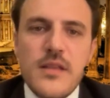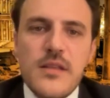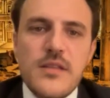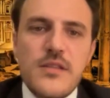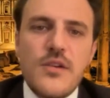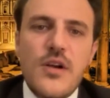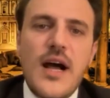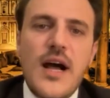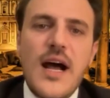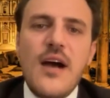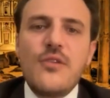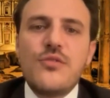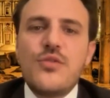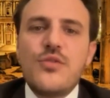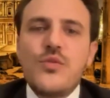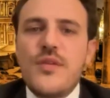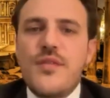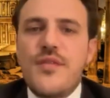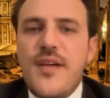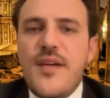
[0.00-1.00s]
So, how
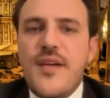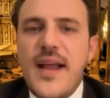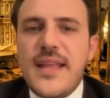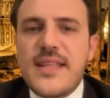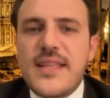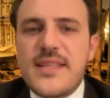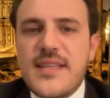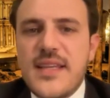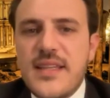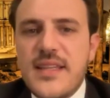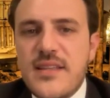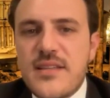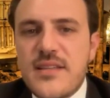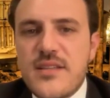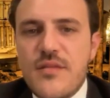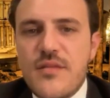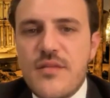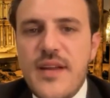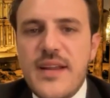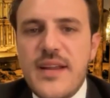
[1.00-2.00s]
do we find centers
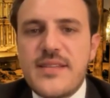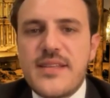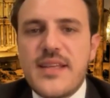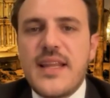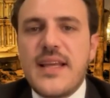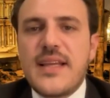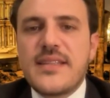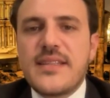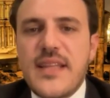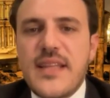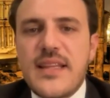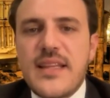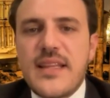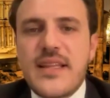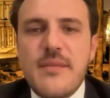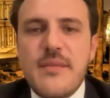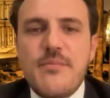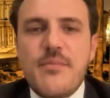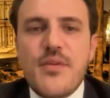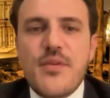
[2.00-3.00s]
of excellence that
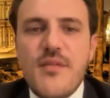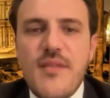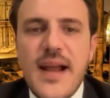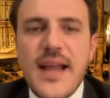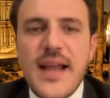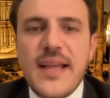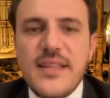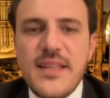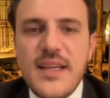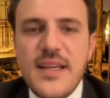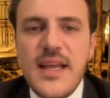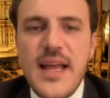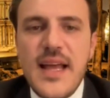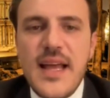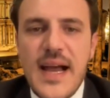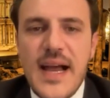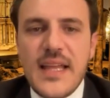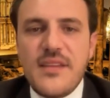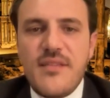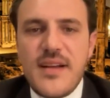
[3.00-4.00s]
can provide
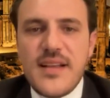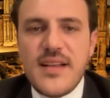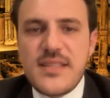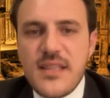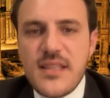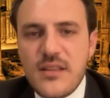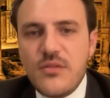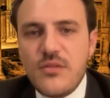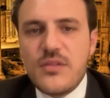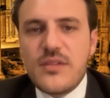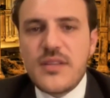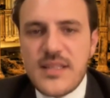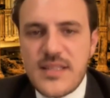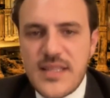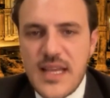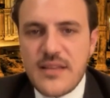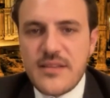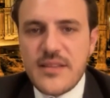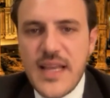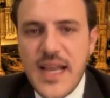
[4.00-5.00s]
advanced
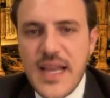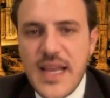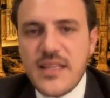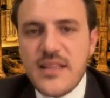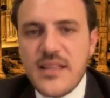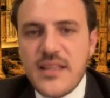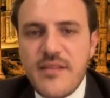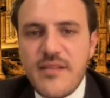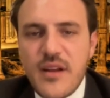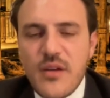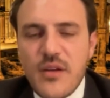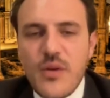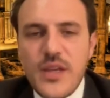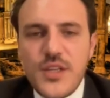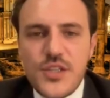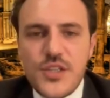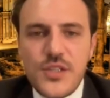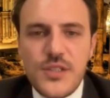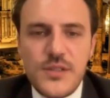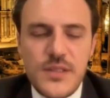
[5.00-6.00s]
ultrasound guided
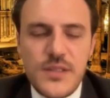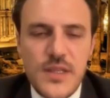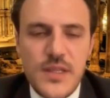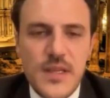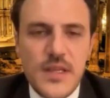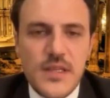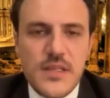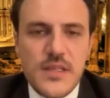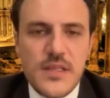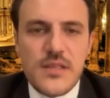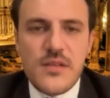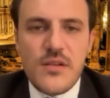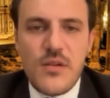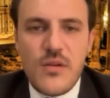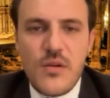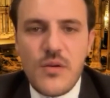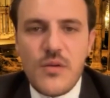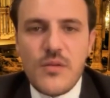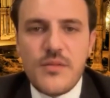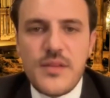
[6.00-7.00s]
evaluation?
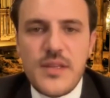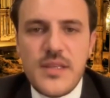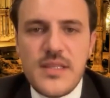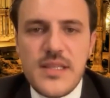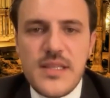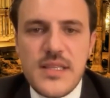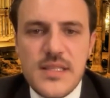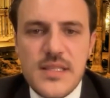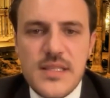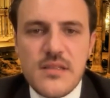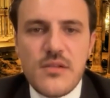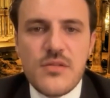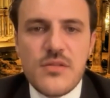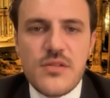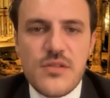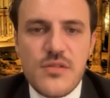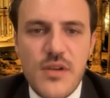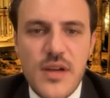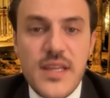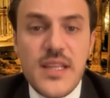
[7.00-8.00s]
So, this is
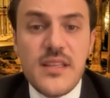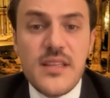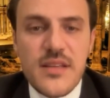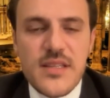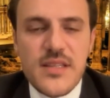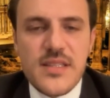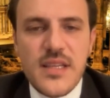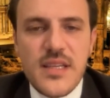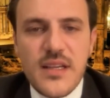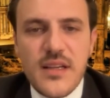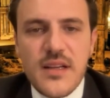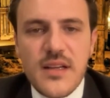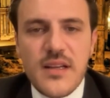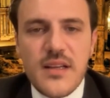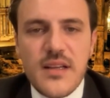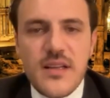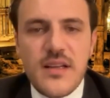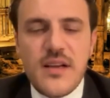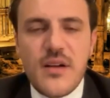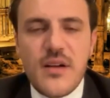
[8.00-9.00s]
also an
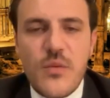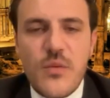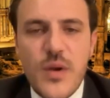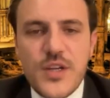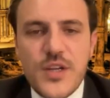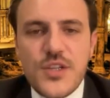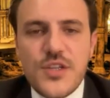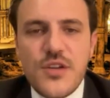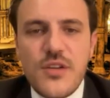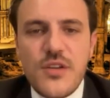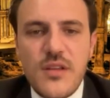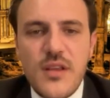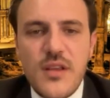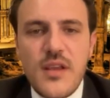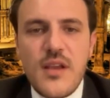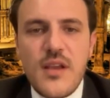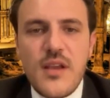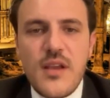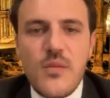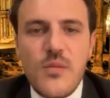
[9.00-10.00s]
interesting uh, question
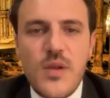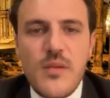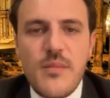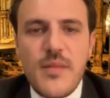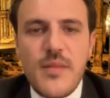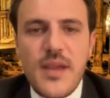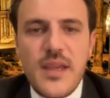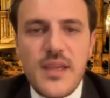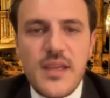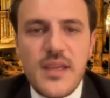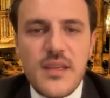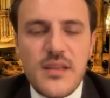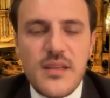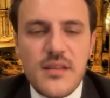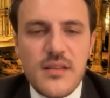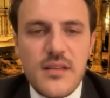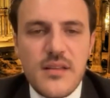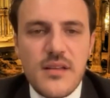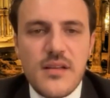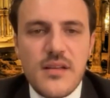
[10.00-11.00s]
we
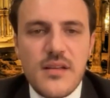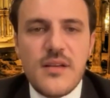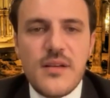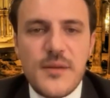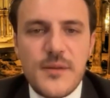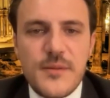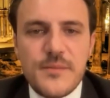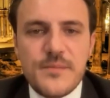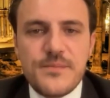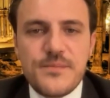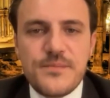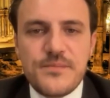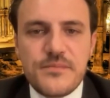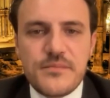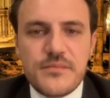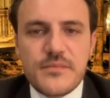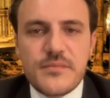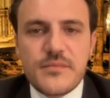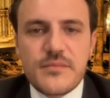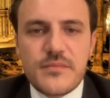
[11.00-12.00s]
may
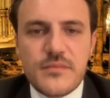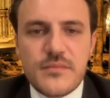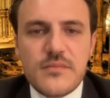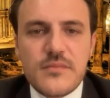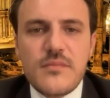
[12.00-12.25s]
um,